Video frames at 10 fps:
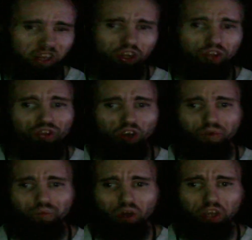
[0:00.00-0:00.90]

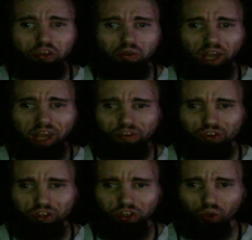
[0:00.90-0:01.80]
deserve what you guys
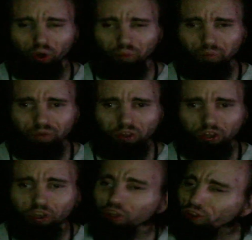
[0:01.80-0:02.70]
did to him.
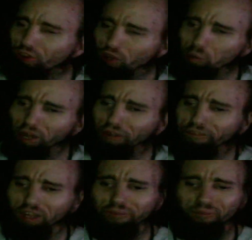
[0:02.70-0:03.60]
Suplex
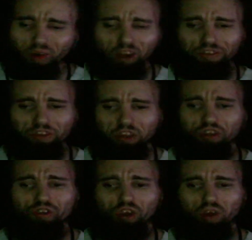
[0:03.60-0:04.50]
City Vlogs didn't
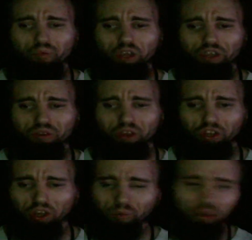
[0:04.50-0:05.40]
deserve what you did
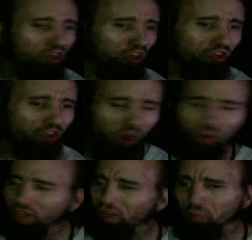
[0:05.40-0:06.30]
to him.
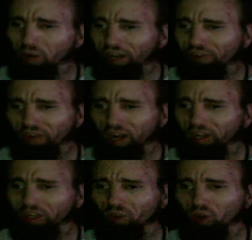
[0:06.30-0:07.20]
Tony the Black
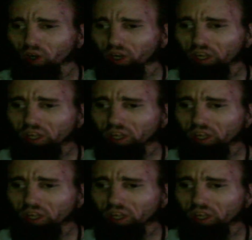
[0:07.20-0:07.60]
Dragon Lord,